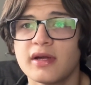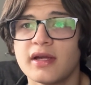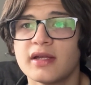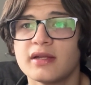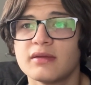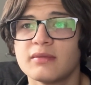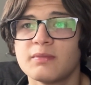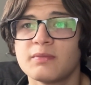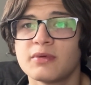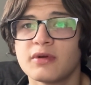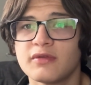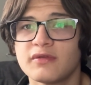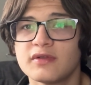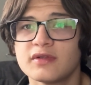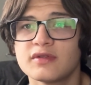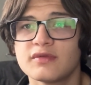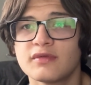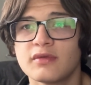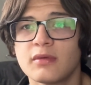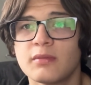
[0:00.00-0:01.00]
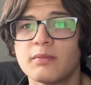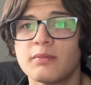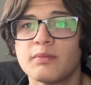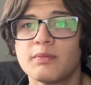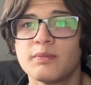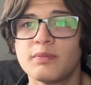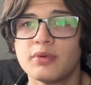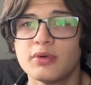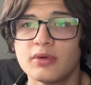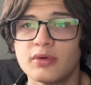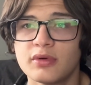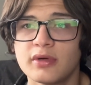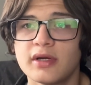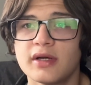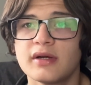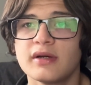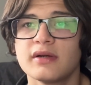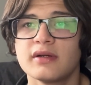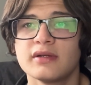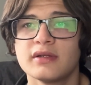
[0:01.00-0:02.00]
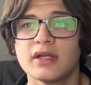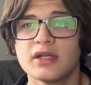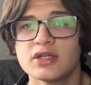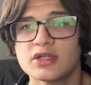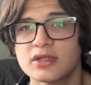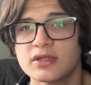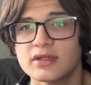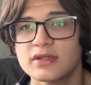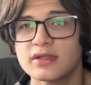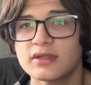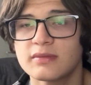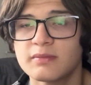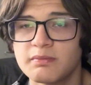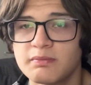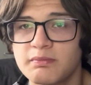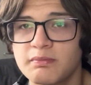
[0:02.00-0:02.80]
and profits from poorer nations,